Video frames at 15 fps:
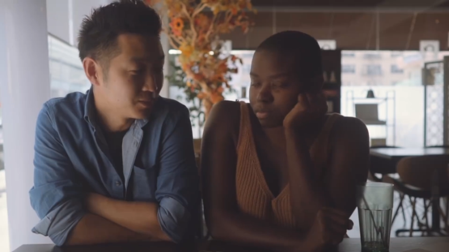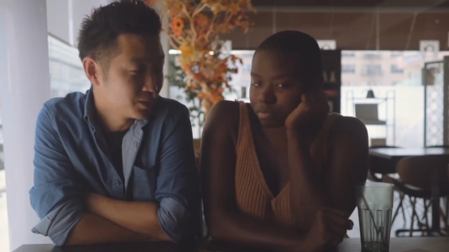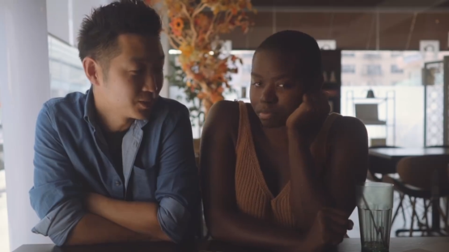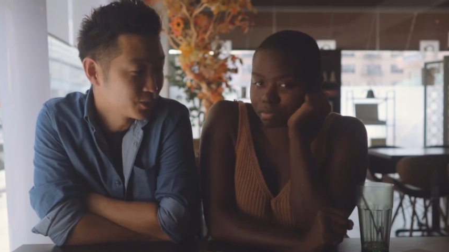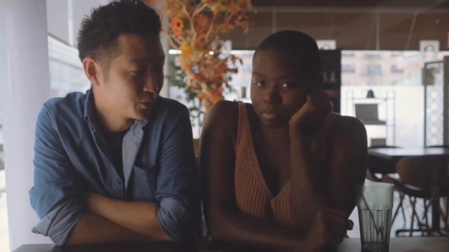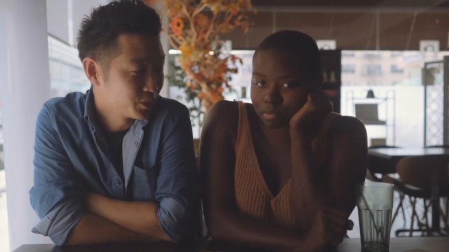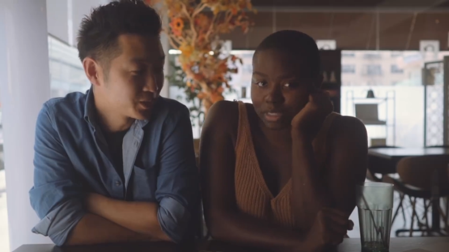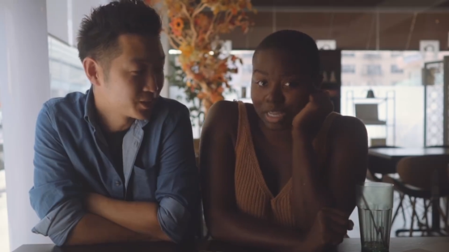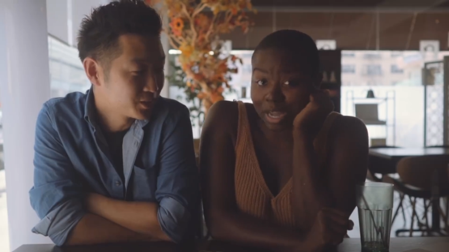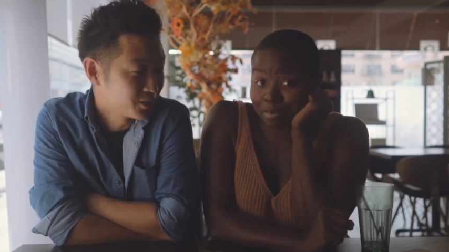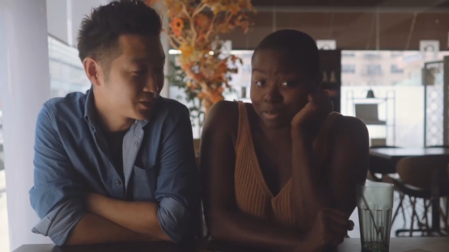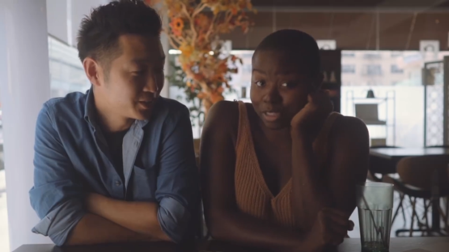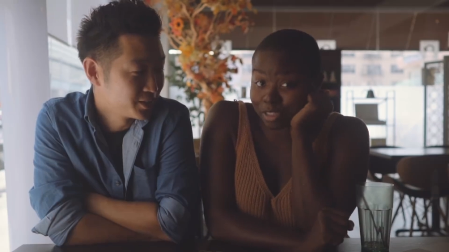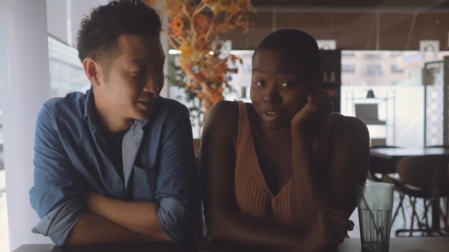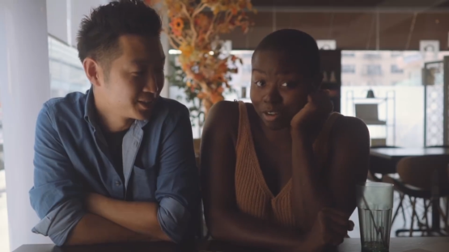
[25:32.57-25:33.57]
Speaker 1: was a quick Times
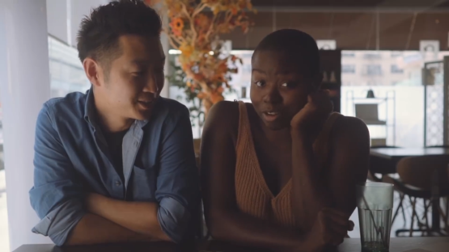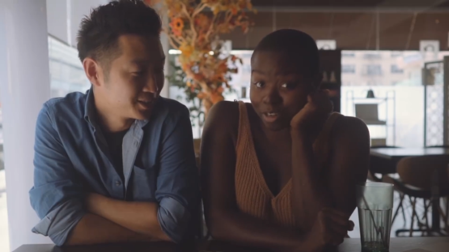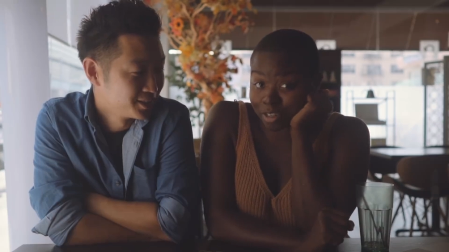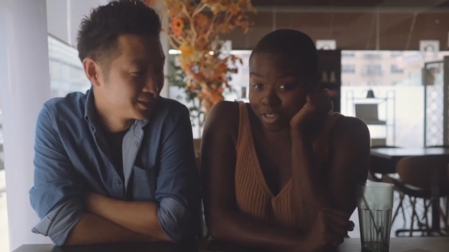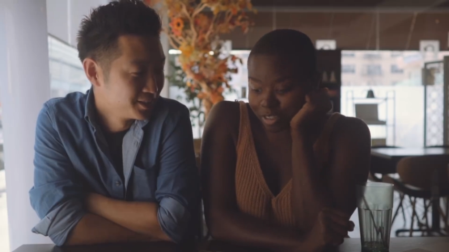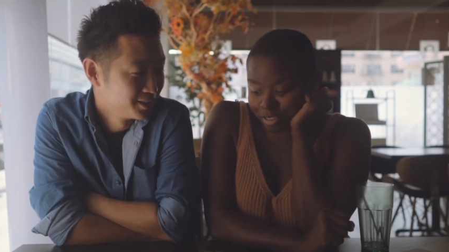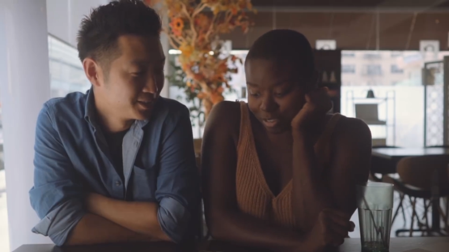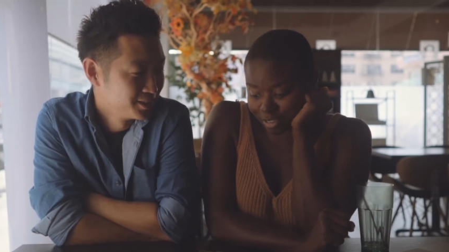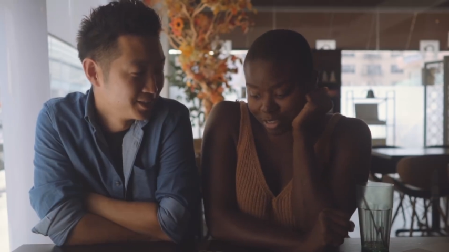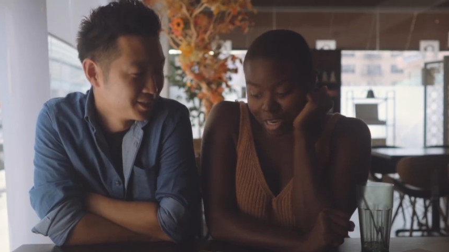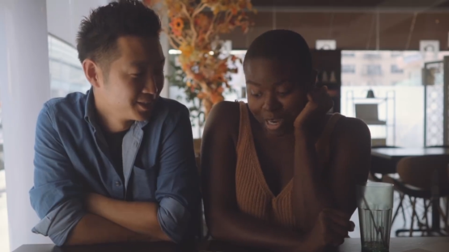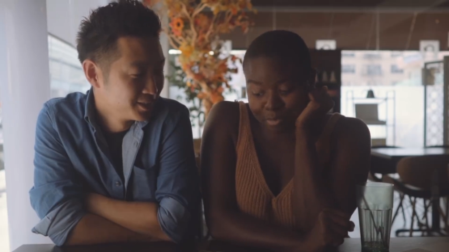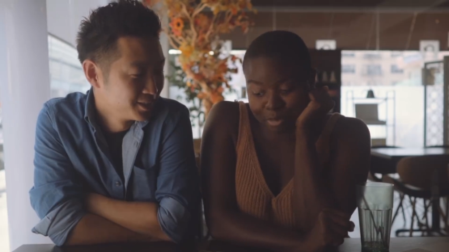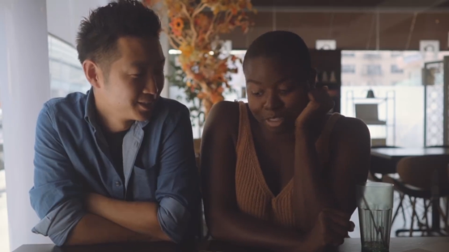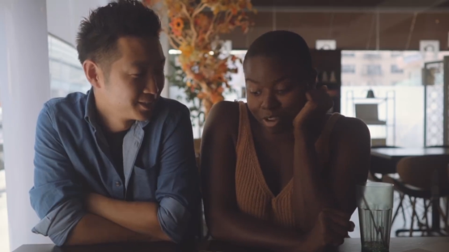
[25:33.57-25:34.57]
sorry. is hard.
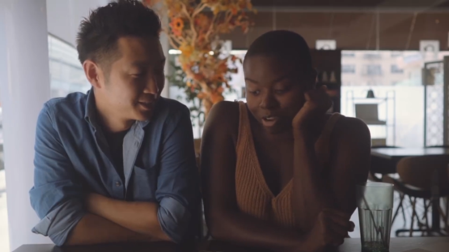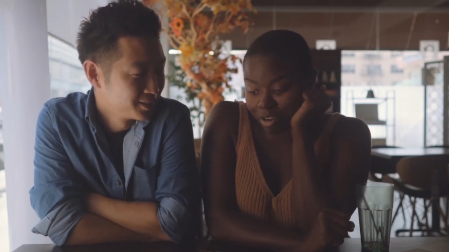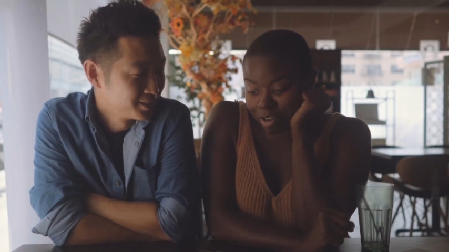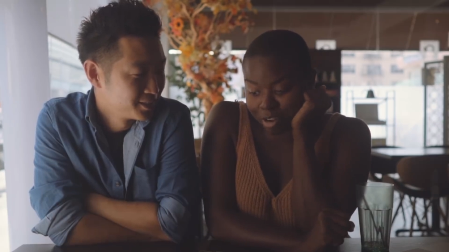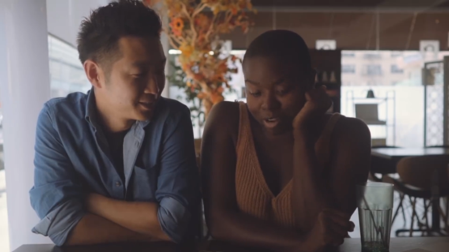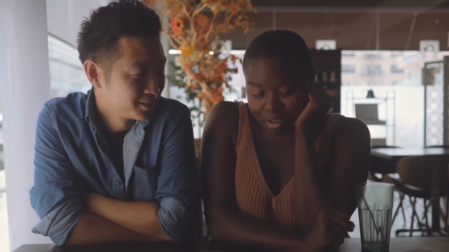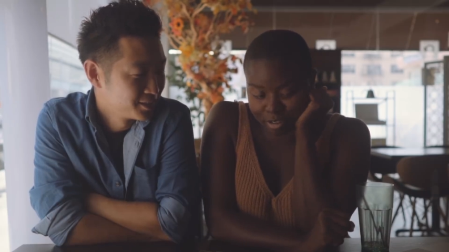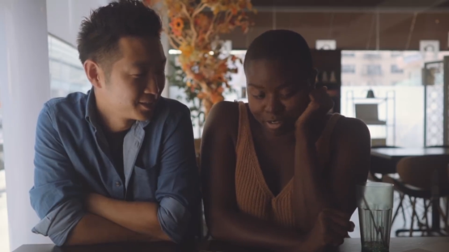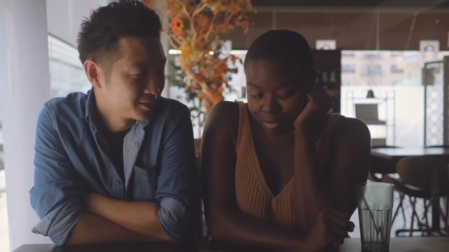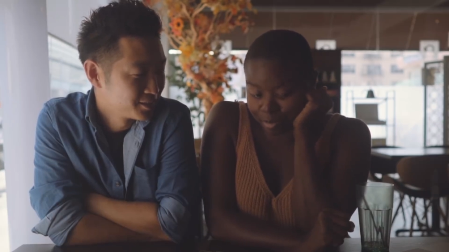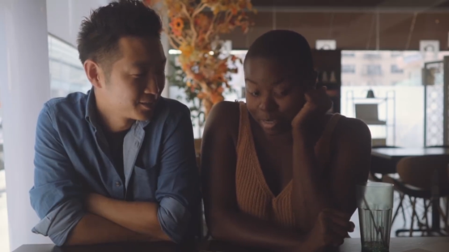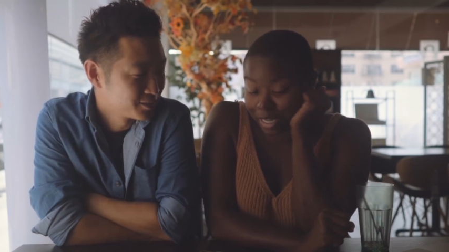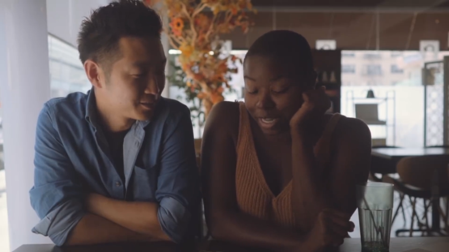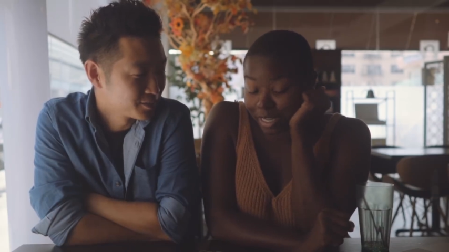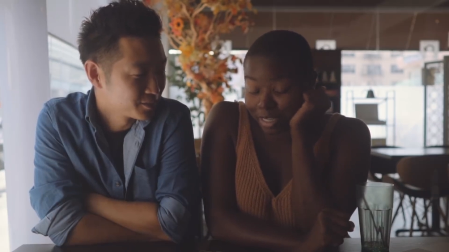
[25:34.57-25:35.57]
Times is hard. We
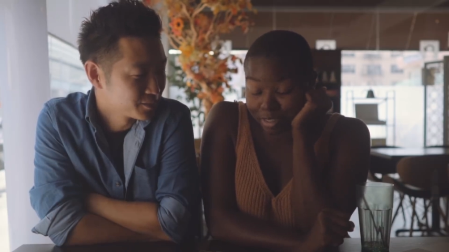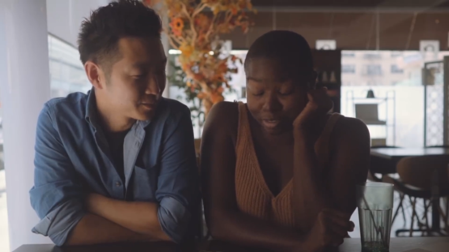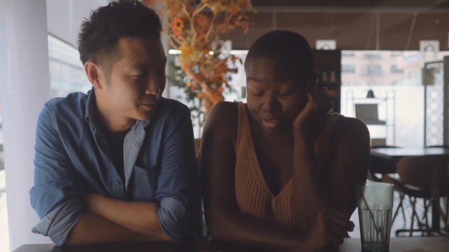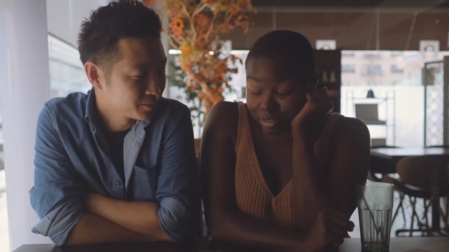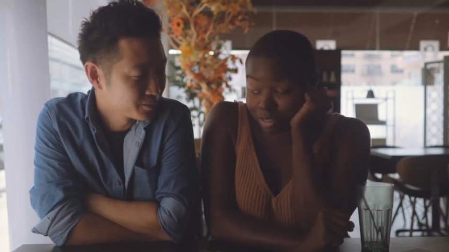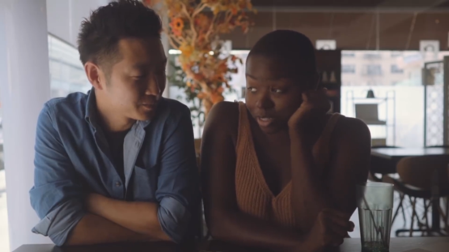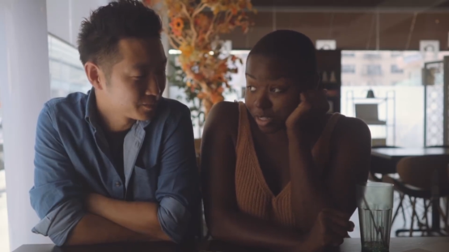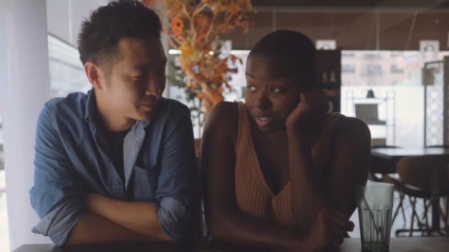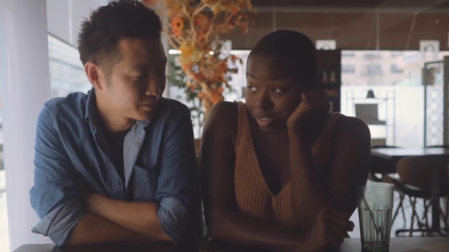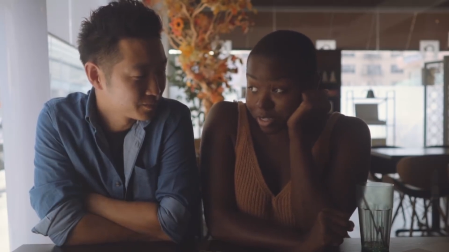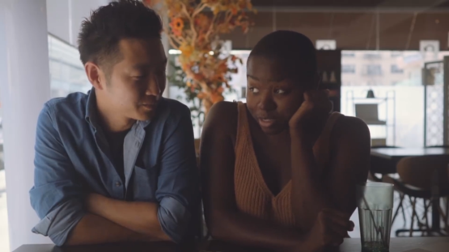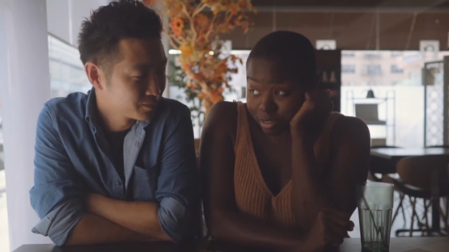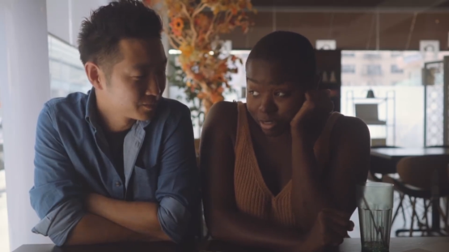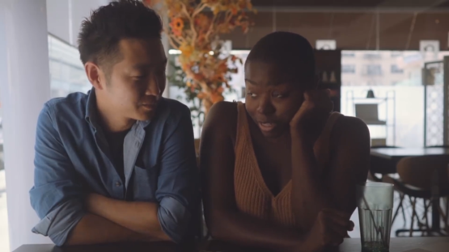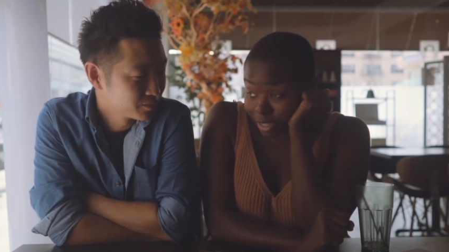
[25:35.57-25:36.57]
got to,
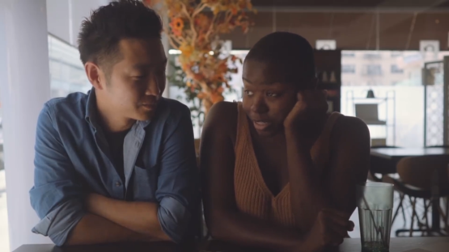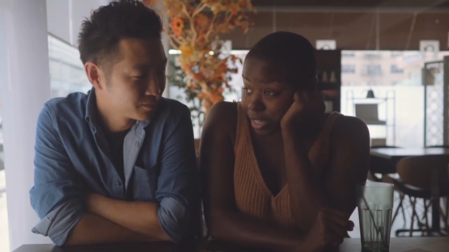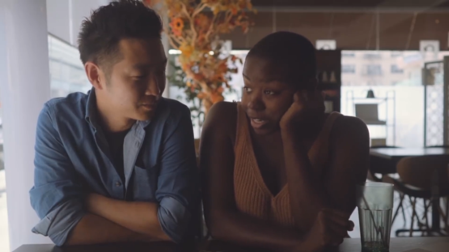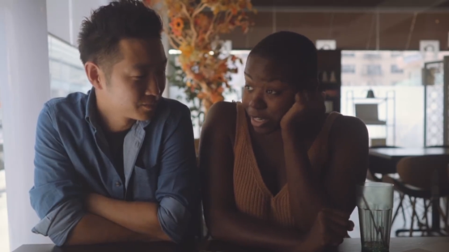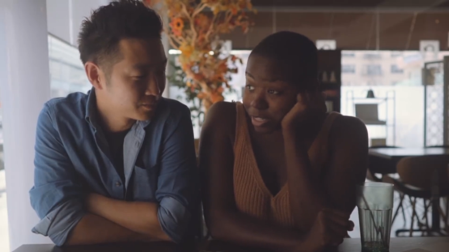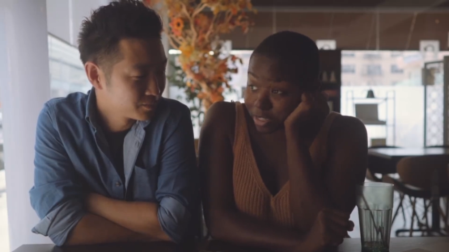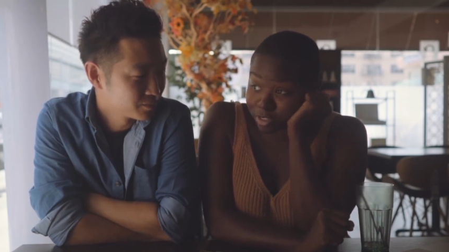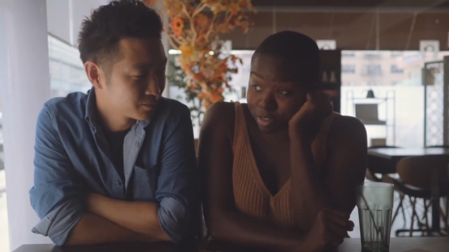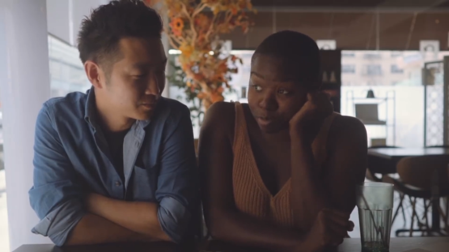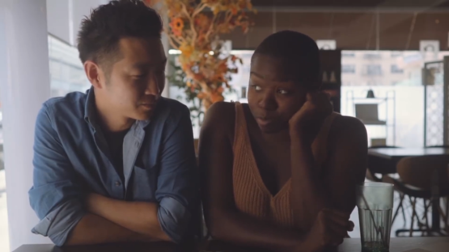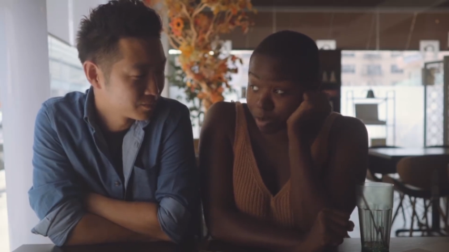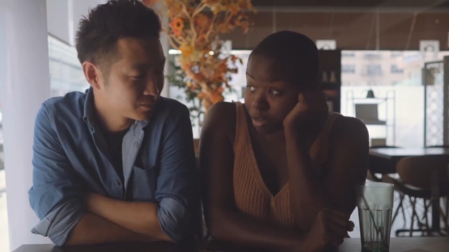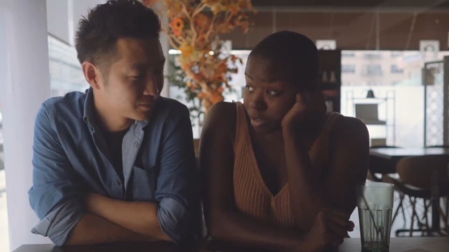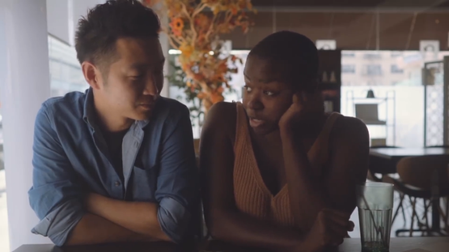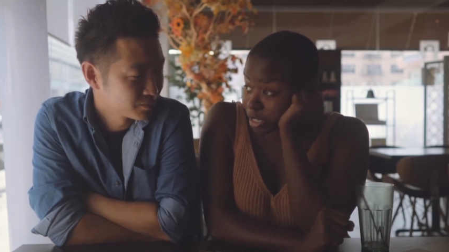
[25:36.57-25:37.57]
Lena got to get this
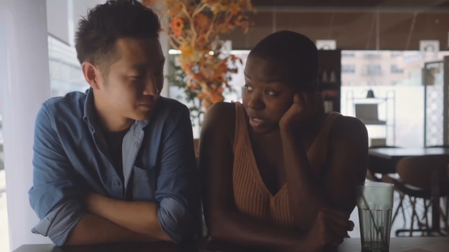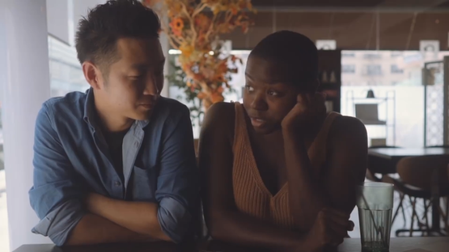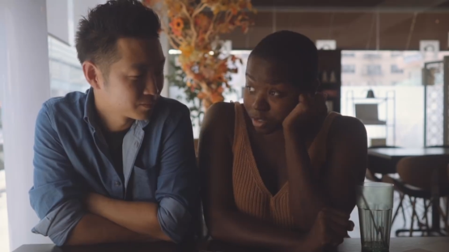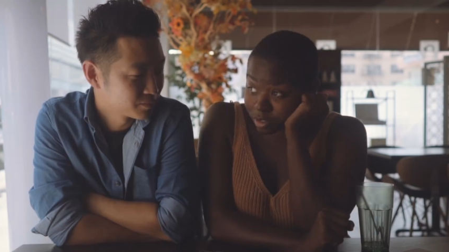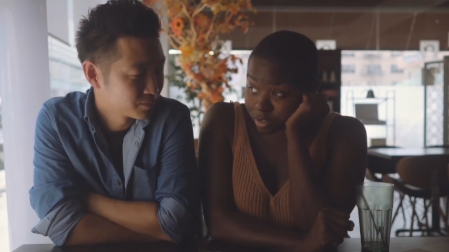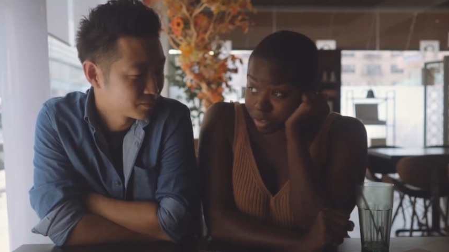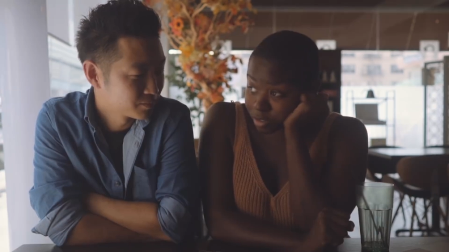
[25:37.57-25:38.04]
work done.